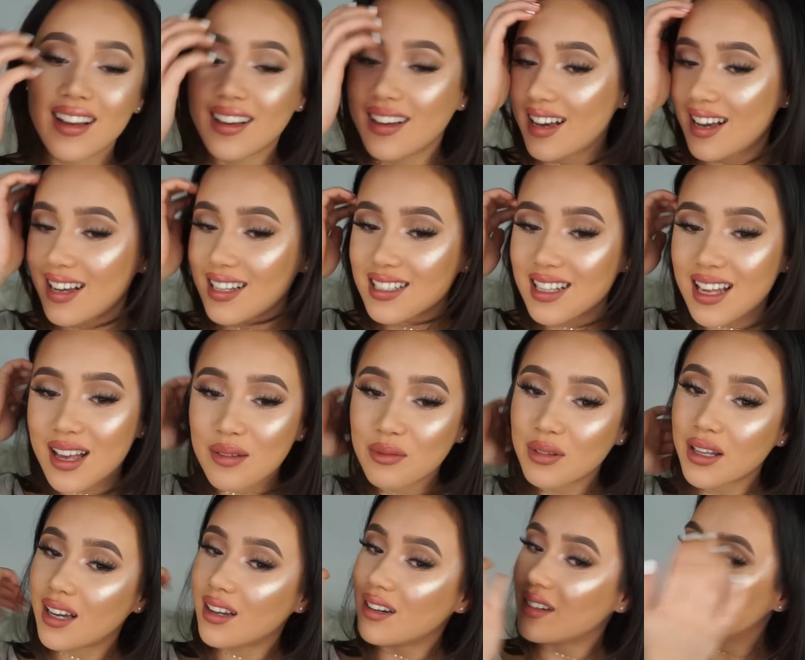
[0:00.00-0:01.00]
Guys,
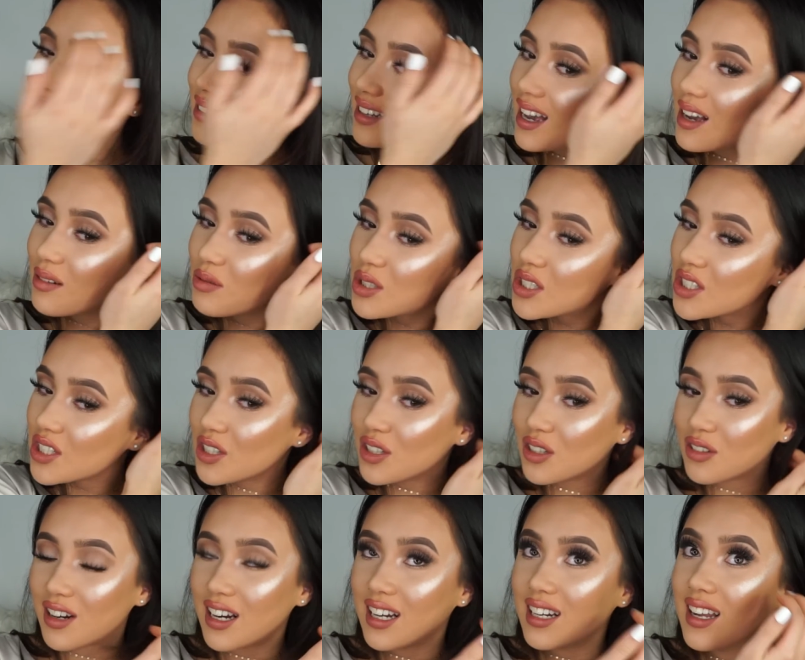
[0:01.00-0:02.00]
I'm
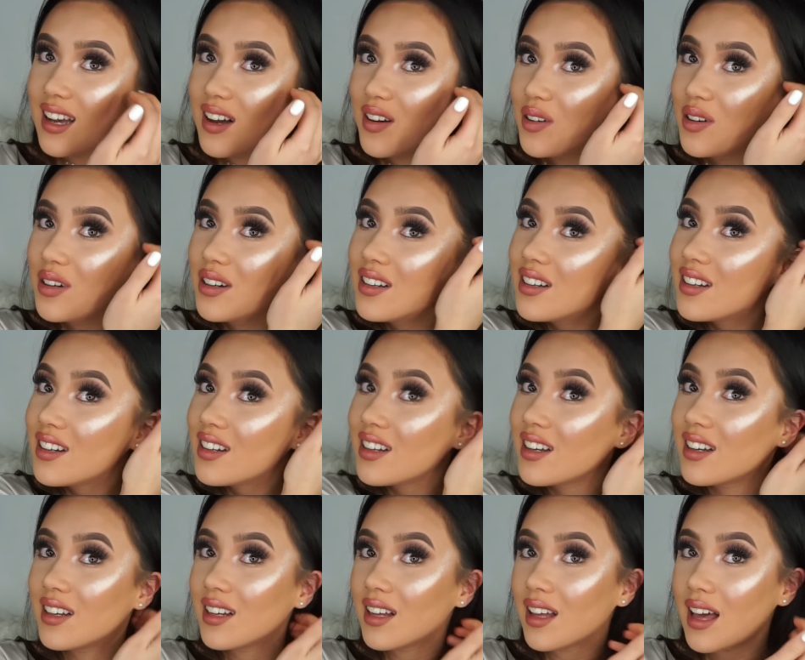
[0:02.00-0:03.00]
shook right now.
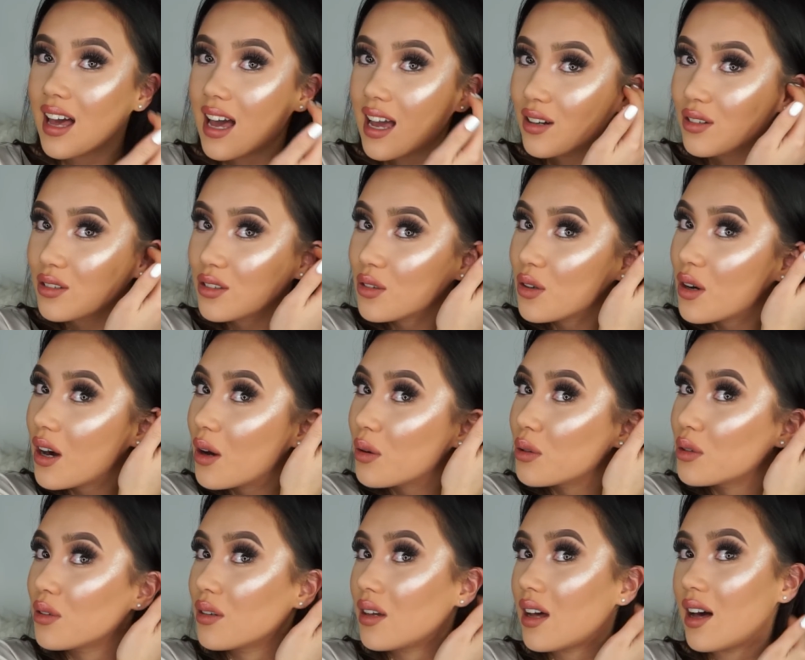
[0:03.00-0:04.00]
I don't know
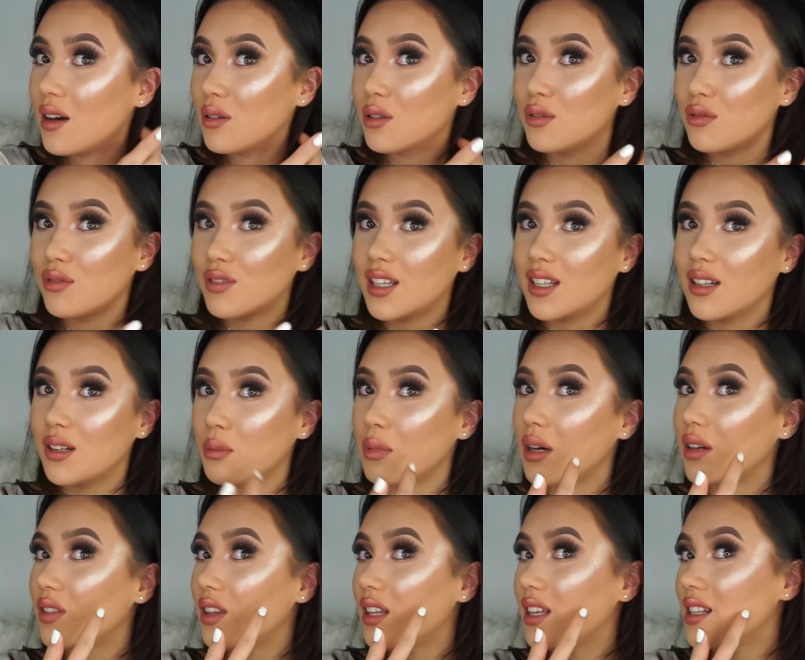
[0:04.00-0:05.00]
how to feel
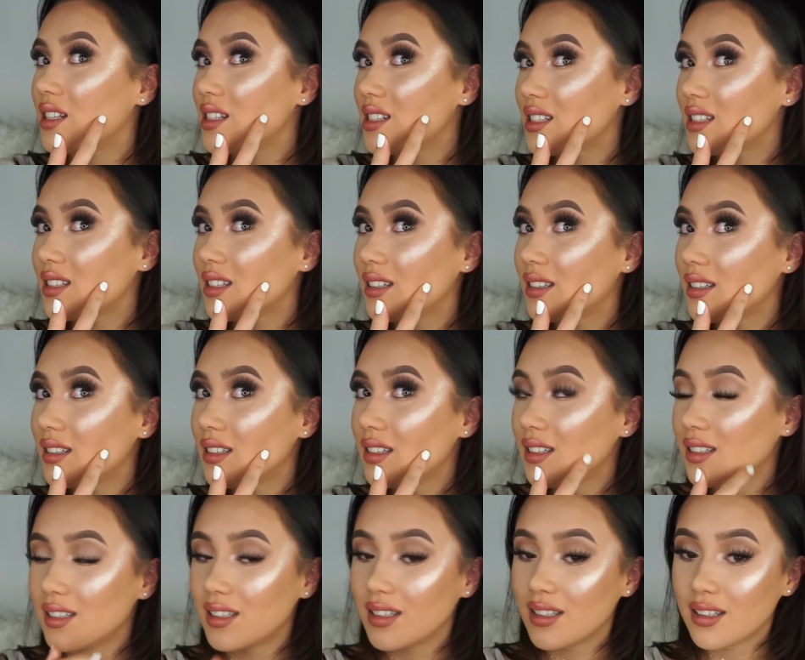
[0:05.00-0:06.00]
about this.
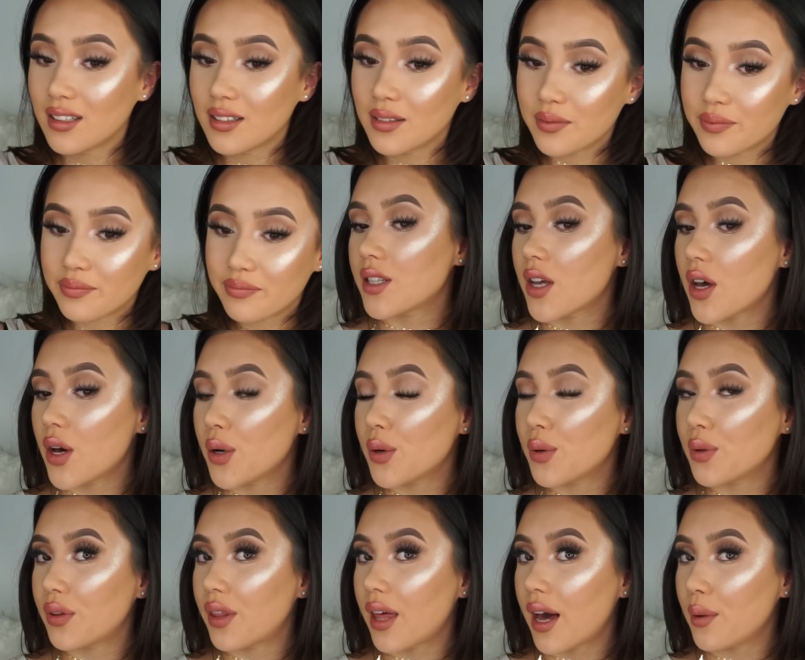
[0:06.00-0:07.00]

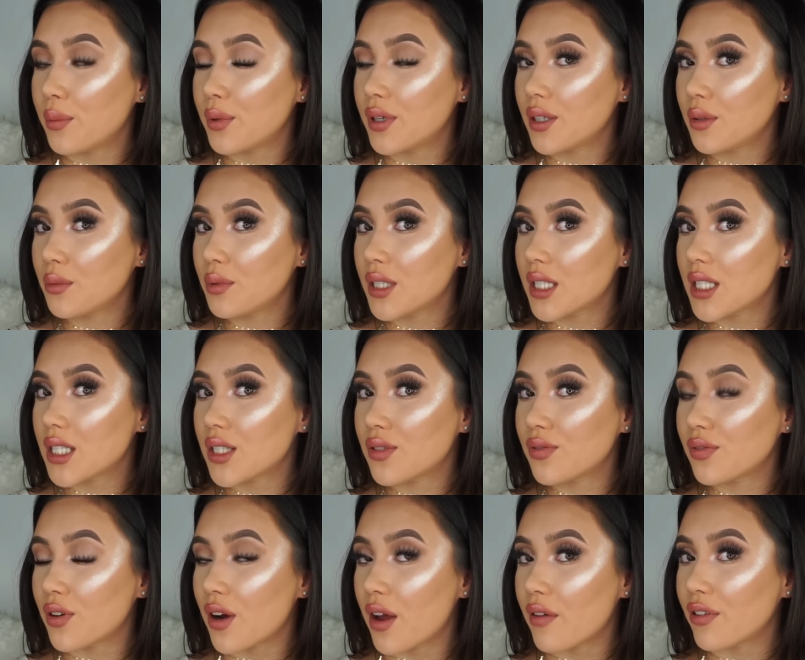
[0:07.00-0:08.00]
So that one was
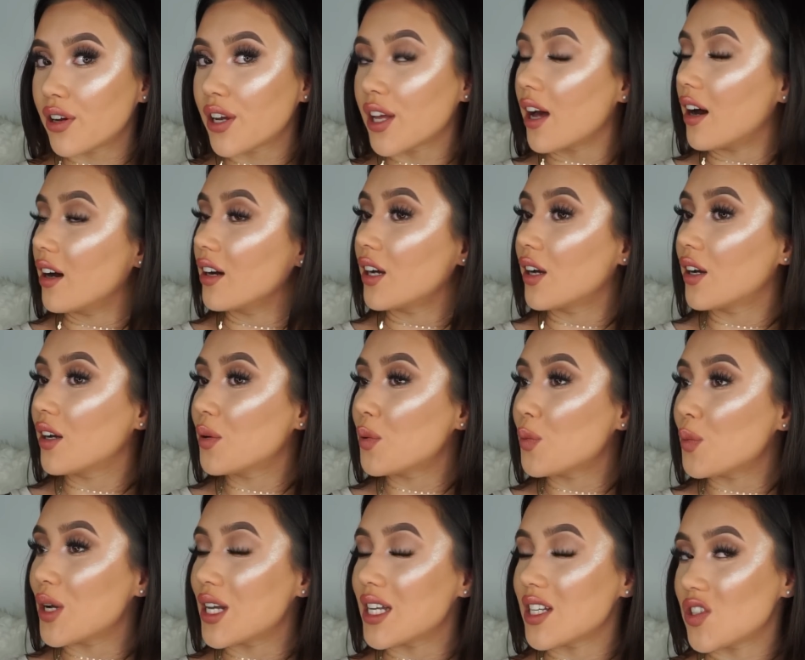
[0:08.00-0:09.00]
Forever Young,
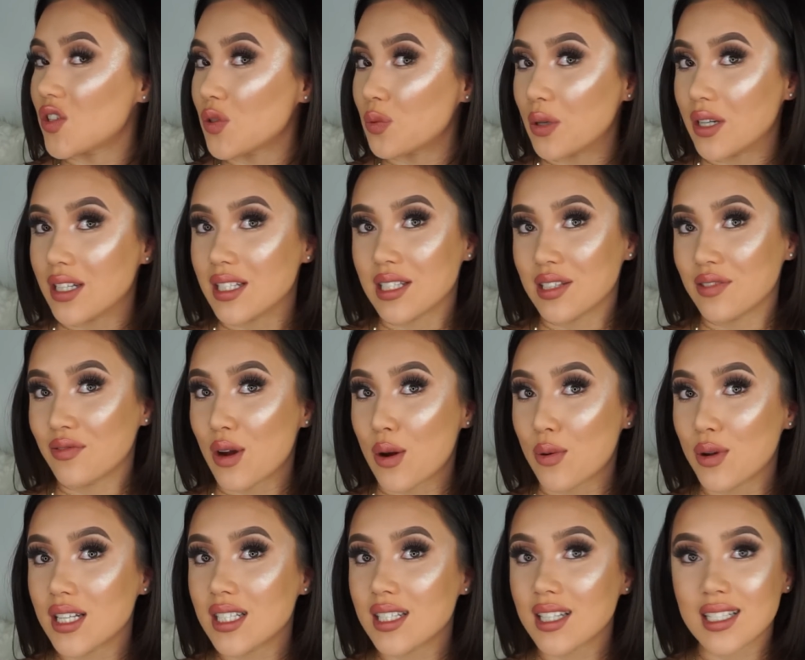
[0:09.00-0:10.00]
which was
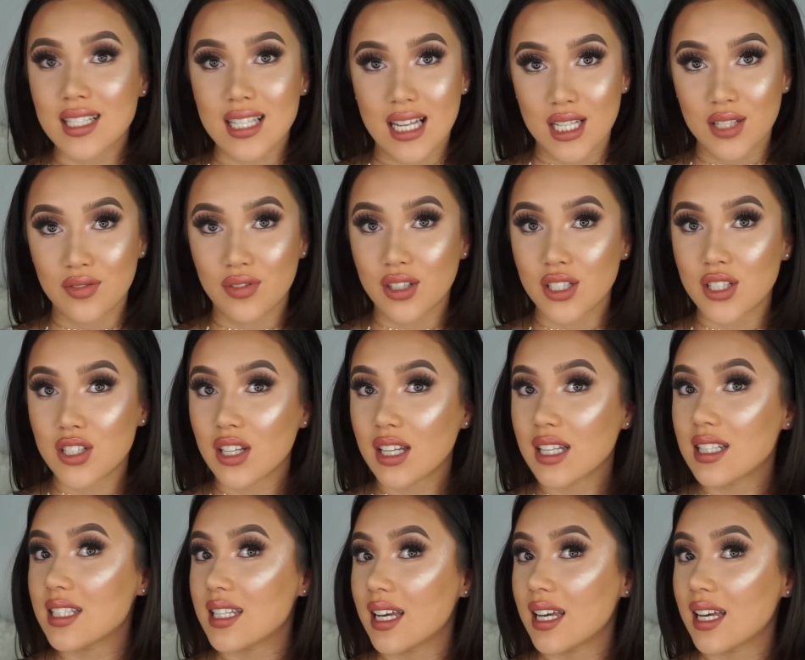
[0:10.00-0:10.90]
very successful. As you can